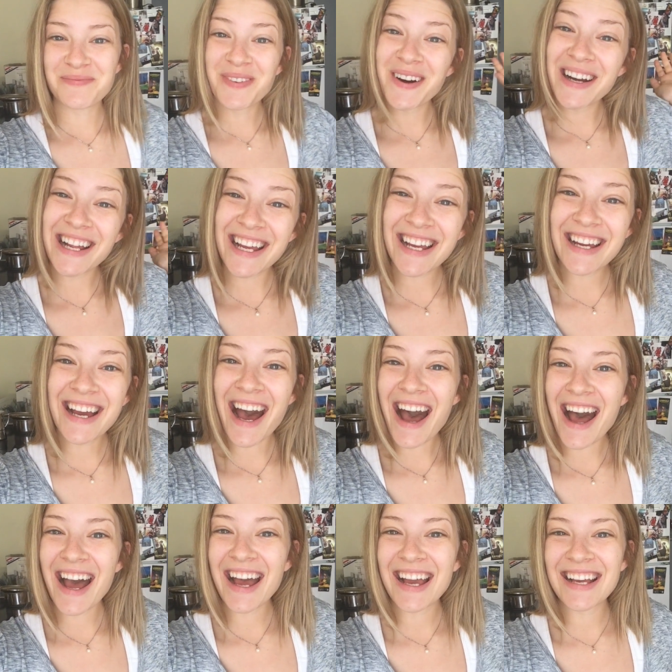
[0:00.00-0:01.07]
morning
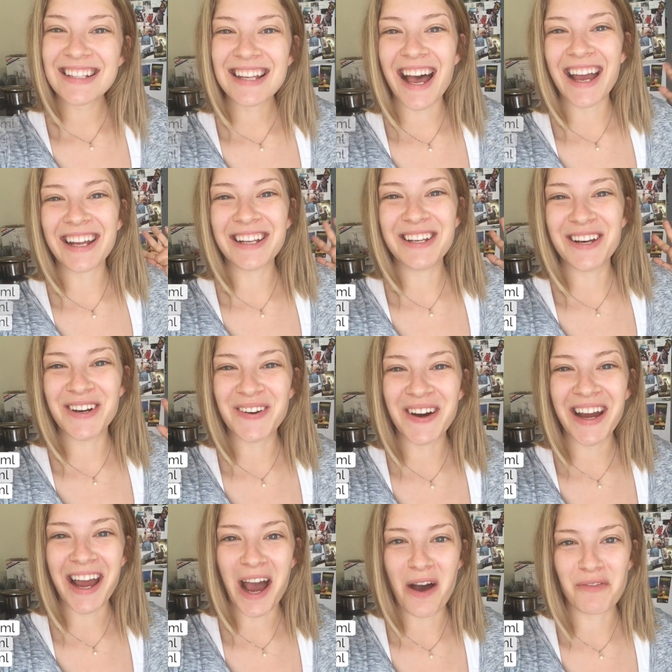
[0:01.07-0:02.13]
guys! I know
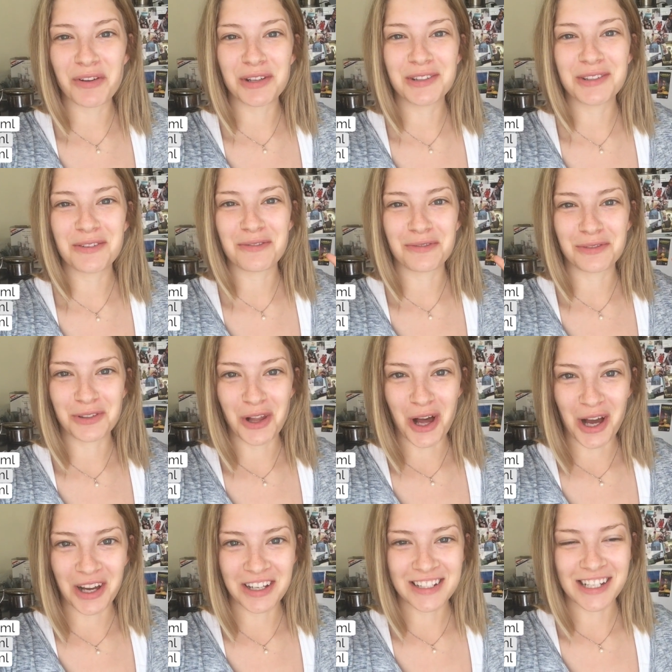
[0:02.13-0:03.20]
I haven't
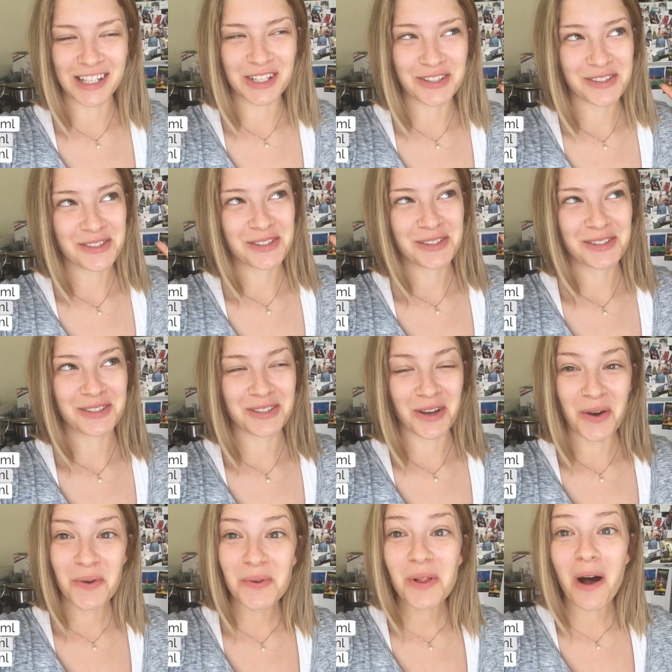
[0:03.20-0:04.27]
vlogged in so
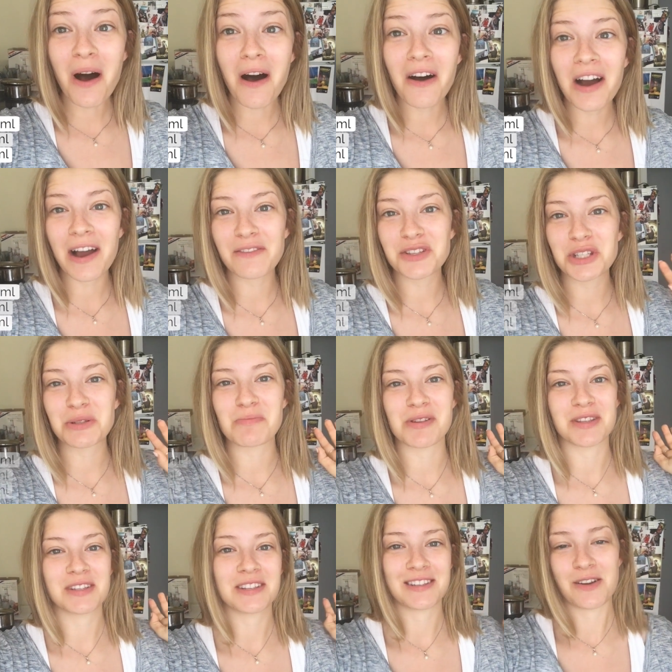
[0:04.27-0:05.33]
so long. I've just
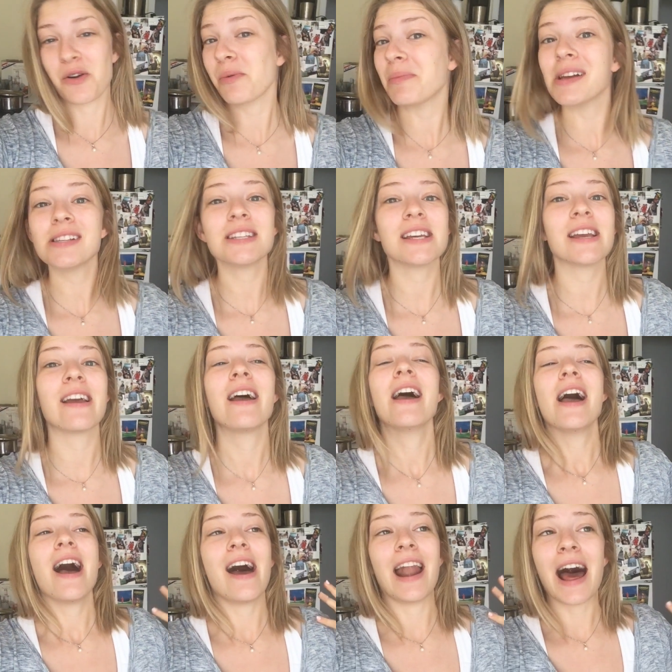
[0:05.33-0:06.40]
been so busy
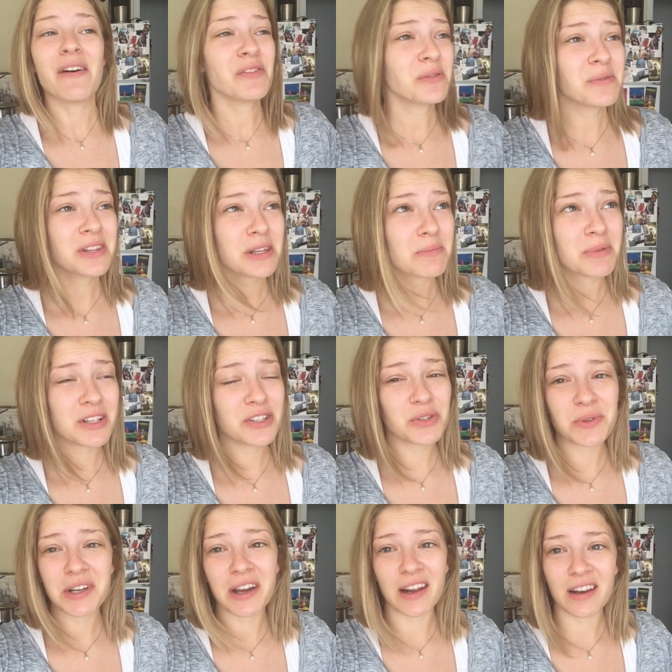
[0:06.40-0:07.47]
and haven't really been
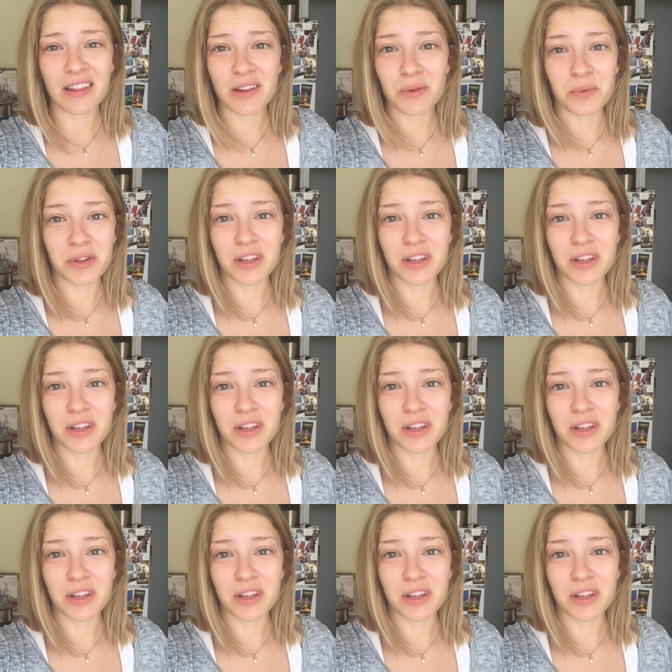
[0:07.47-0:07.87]
doing anything